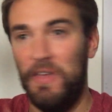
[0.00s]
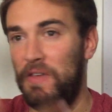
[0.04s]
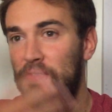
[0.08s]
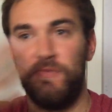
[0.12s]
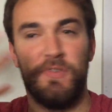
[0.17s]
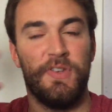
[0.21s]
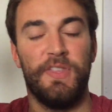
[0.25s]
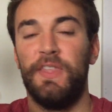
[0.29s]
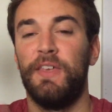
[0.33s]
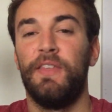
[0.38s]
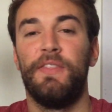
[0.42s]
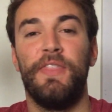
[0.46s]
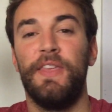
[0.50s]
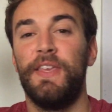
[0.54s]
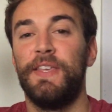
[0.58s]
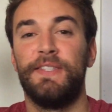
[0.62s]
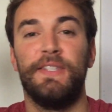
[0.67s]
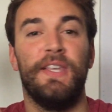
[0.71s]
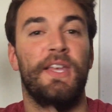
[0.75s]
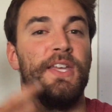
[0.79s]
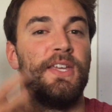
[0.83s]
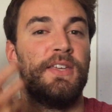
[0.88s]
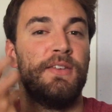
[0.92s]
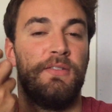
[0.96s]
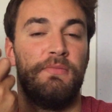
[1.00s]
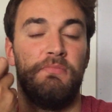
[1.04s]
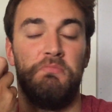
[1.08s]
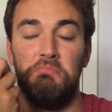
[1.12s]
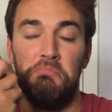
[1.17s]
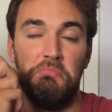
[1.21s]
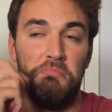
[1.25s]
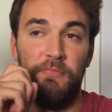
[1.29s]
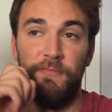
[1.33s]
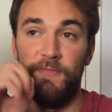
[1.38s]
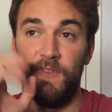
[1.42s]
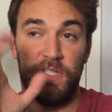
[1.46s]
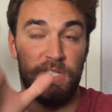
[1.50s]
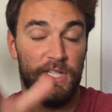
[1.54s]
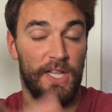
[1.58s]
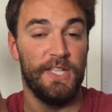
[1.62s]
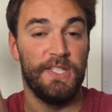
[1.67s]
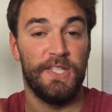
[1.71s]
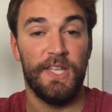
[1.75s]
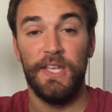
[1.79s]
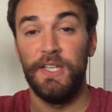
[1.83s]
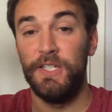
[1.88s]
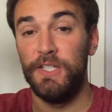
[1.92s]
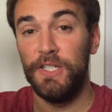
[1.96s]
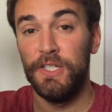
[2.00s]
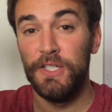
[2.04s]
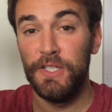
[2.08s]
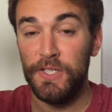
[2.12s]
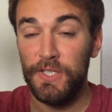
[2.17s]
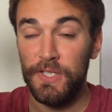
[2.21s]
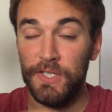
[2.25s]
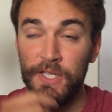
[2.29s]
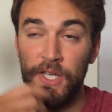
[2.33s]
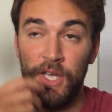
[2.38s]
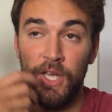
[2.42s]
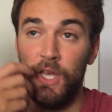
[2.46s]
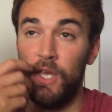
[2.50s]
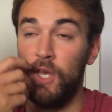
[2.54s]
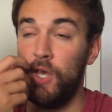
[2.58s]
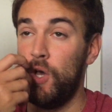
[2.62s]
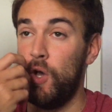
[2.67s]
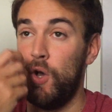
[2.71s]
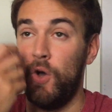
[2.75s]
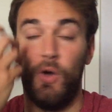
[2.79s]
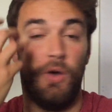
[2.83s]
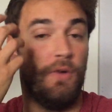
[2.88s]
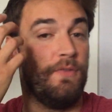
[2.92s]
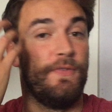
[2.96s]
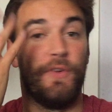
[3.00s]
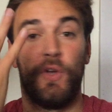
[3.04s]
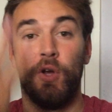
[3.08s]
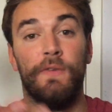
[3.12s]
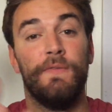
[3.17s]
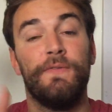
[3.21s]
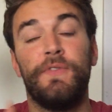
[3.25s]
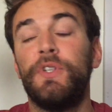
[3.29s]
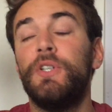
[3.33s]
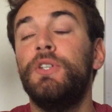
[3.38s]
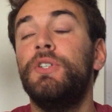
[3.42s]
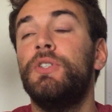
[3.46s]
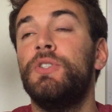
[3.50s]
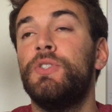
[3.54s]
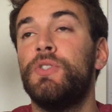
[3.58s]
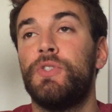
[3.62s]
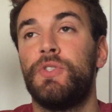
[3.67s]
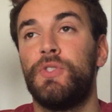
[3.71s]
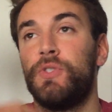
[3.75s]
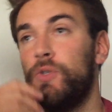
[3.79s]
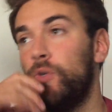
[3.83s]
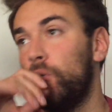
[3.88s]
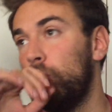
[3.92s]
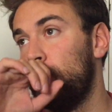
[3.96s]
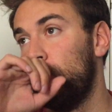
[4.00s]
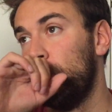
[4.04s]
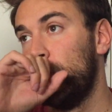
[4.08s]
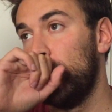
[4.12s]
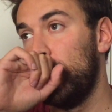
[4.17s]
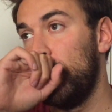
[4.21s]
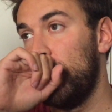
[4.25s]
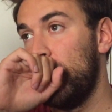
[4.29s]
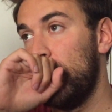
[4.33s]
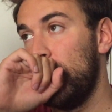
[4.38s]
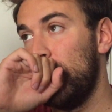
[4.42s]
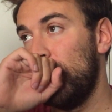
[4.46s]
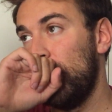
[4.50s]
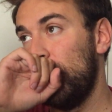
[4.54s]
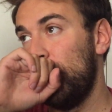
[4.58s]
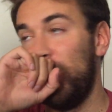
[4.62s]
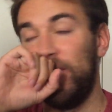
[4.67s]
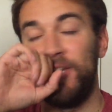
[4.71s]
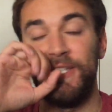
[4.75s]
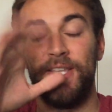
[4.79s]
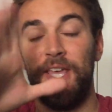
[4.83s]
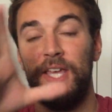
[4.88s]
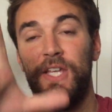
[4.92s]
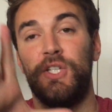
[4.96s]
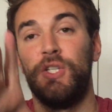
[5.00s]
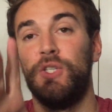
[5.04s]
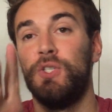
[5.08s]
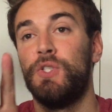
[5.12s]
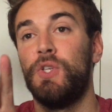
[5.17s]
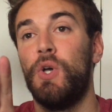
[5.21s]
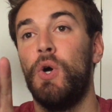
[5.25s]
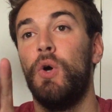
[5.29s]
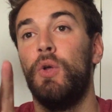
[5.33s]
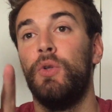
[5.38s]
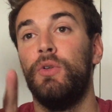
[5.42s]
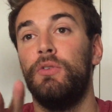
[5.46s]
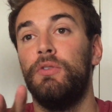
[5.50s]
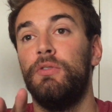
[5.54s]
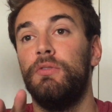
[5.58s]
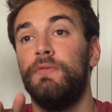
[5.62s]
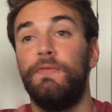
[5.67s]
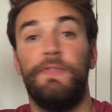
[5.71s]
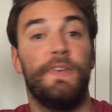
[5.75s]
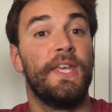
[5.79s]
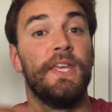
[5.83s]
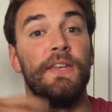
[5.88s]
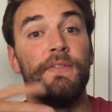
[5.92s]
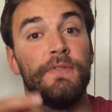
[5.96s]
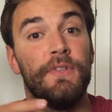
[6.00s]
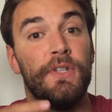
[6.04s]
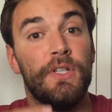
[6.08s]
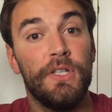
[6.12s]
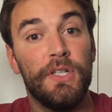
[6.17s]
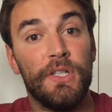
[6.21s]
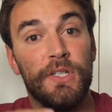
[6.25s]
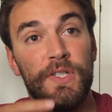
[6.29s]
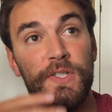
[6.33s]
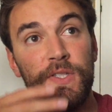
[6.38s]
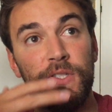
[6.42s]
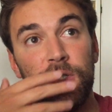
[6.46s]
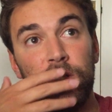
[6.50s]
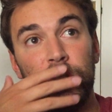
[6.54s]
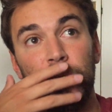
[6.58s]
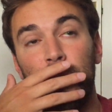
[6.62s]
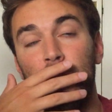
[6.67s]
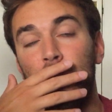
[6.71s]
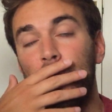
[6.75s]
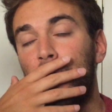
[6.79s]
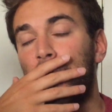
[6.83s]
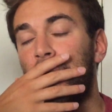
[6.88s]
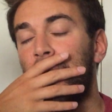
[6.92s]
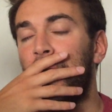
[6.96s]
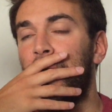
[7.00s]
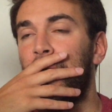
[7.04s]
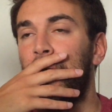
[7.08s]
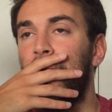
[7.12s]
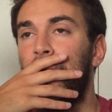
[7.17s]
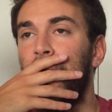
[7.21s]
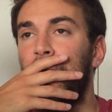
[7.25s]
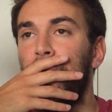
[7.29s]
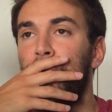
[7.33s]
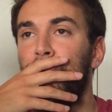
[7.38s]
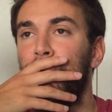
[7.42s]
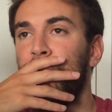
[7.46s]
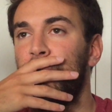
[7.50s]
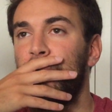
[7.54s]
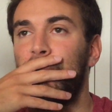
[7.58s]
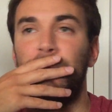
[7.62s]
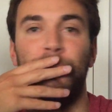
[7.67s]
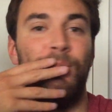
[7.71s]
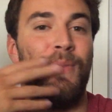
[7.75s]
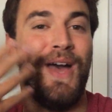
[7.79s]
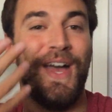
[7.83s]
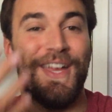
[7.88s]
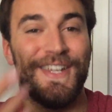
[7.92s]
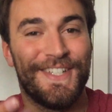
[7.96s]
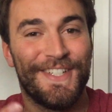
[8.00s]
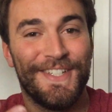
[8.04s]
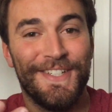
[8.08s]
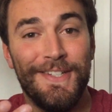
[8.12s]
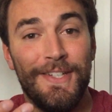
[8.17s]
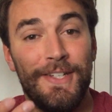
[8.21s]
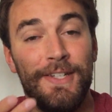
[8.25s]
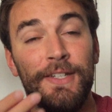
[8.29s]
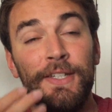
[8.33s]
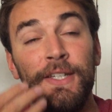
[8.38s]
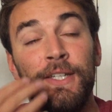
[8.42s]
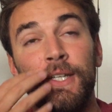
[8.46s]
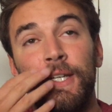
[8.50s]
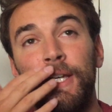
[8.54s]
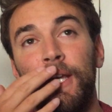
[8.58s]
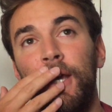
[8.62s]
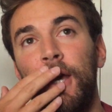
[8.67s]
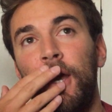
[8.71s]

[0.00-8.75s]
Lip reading: everything, things like visualizations for confidence, or meditations on forgiveness, compassion,